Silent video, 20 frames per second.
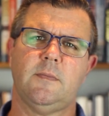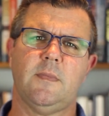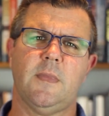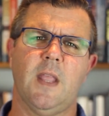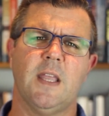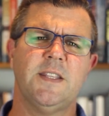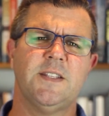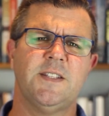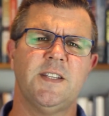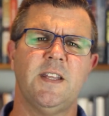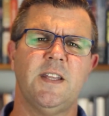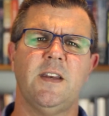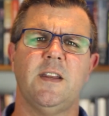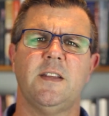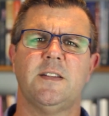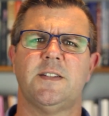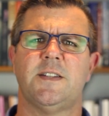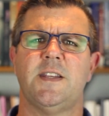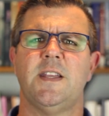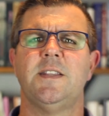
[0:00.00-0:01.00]
and
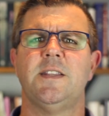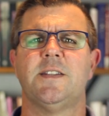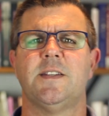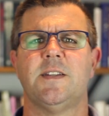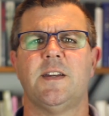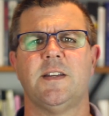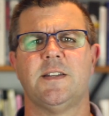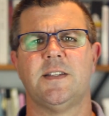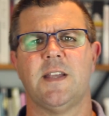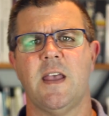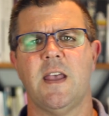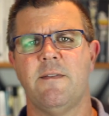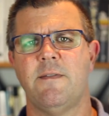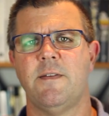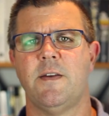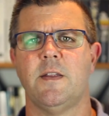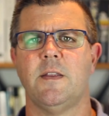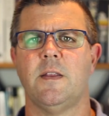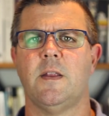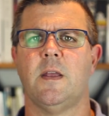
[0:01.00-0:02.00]
since it is
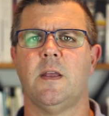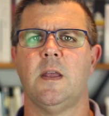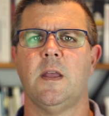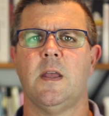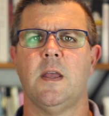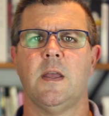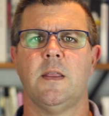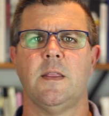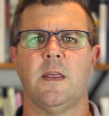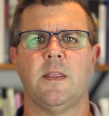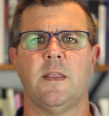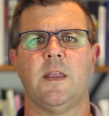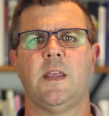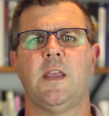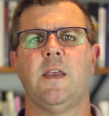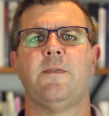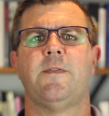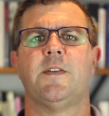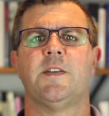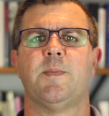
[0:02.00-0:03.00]
evident that the
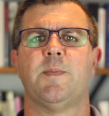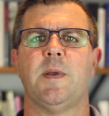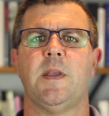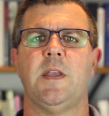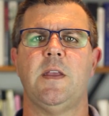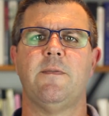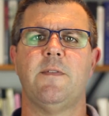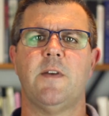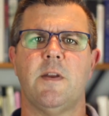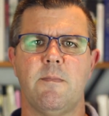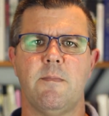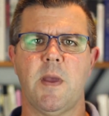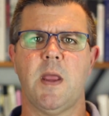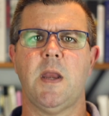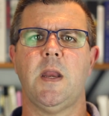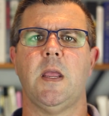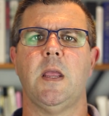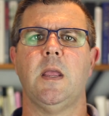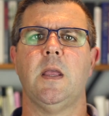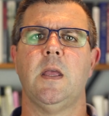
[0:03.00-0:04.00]
gift has been given to
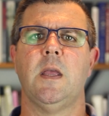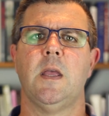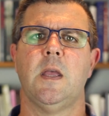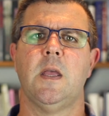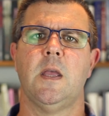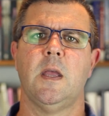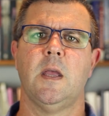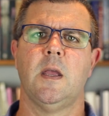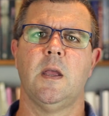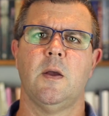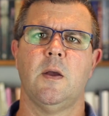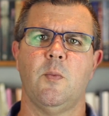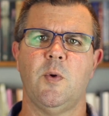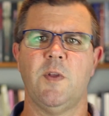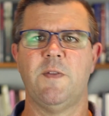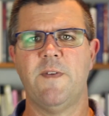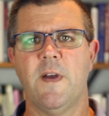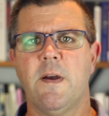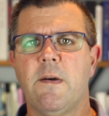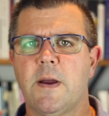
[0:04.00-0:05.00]
many with
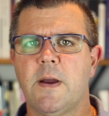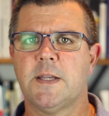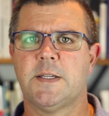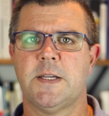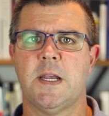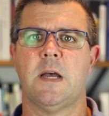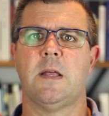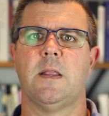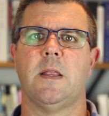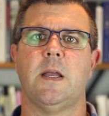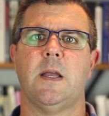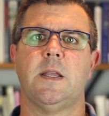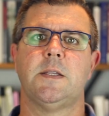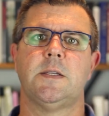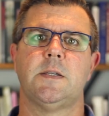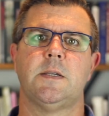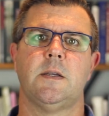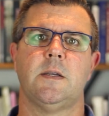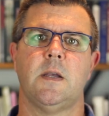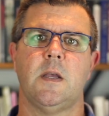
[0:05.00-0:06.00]
various
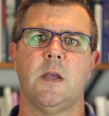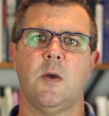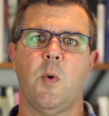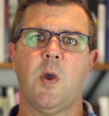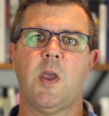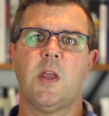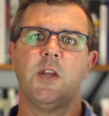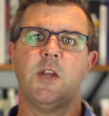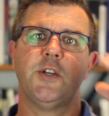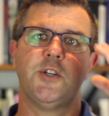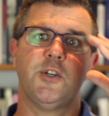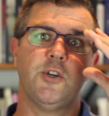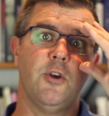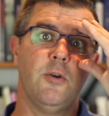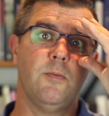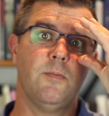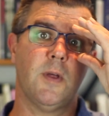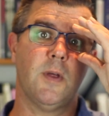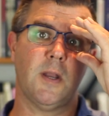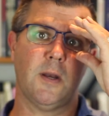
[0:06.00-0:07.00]
outlets, we can
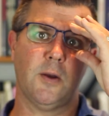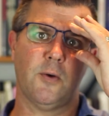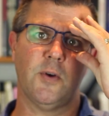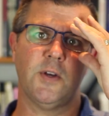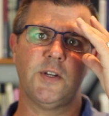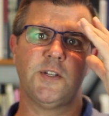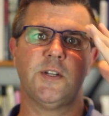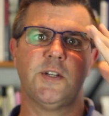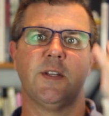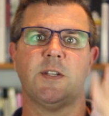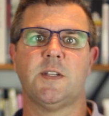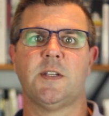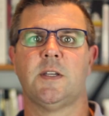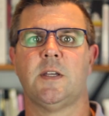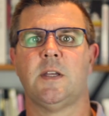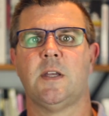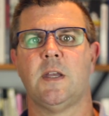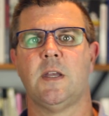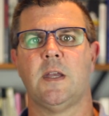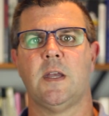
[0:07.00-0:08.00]
assume that Christians
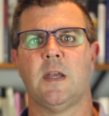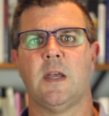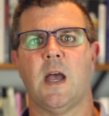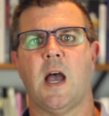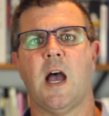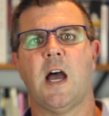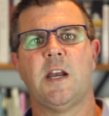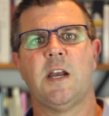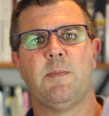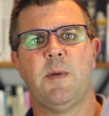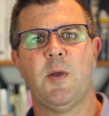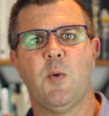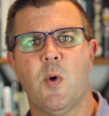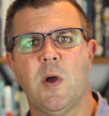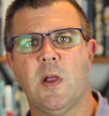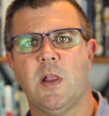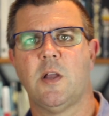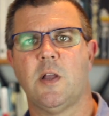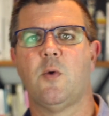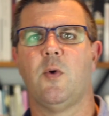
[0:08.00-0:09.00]
are to be
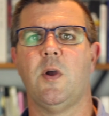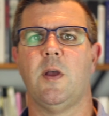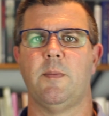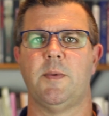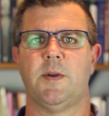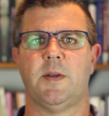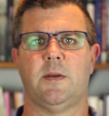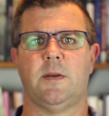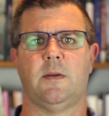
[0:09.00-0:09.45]
well equipped.